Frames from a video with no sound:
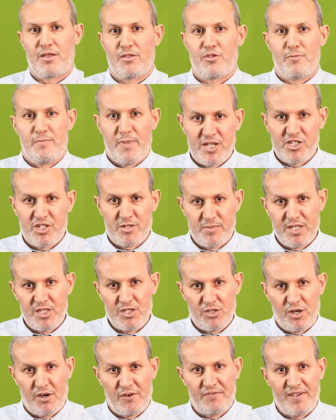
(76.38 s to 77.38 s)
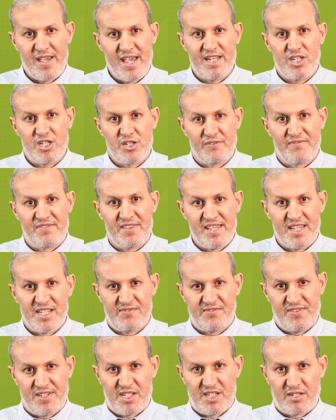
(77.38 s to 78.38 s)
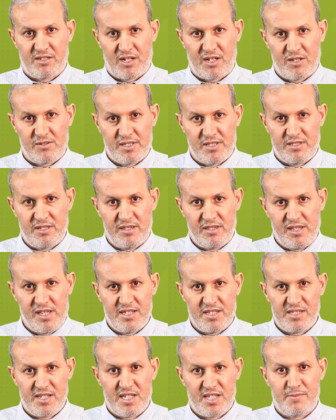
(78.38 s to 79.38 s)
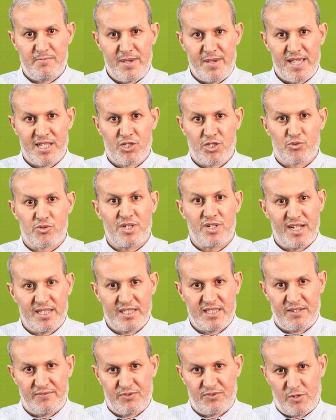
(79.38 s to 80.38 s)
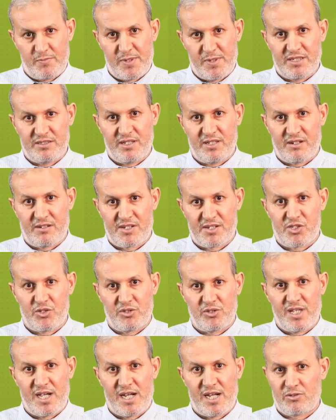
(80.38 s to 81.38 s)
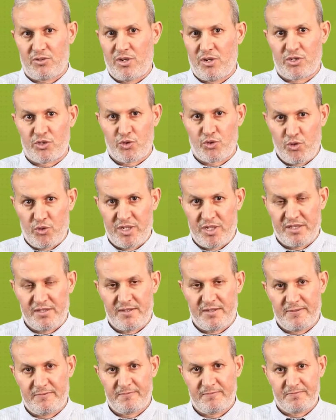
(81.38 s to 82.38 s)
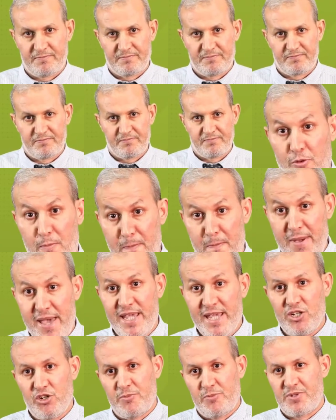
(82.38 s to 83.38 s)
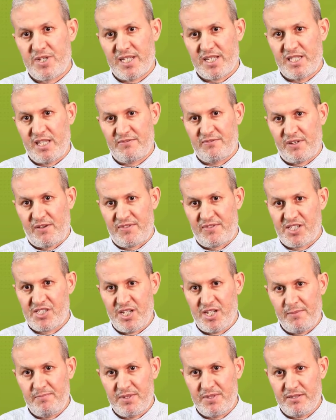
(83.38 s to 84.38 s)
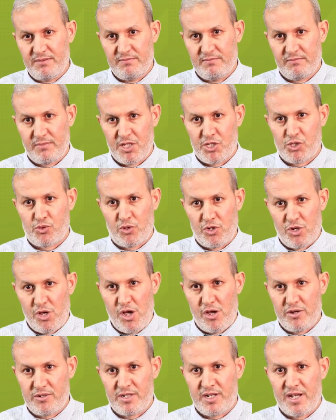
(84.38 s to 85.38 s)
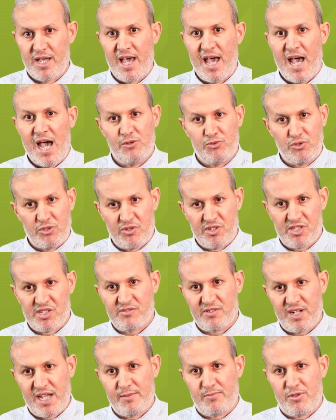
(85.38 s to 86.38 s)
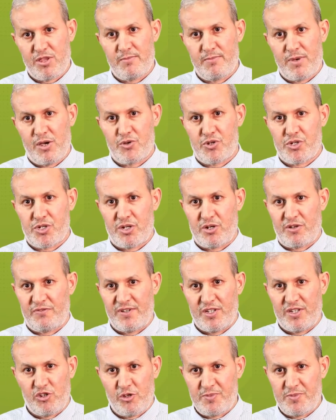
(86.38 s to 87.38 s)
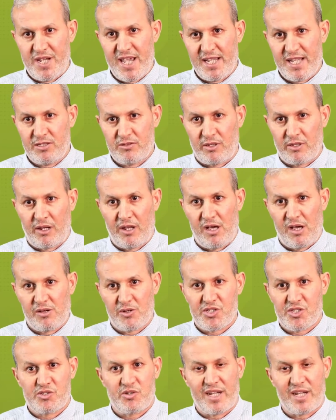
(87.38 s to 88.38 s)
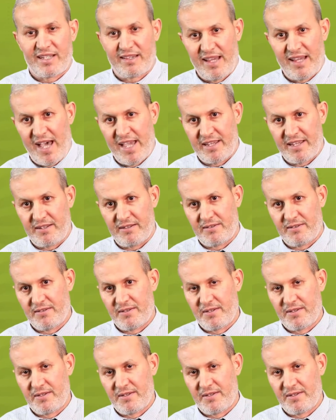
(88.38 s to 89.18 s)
The measurement of any of these physical quantities is made relative to a particular standard or unit. The main objective of this chapter is to learn how to describe the motion of an object along a straight line.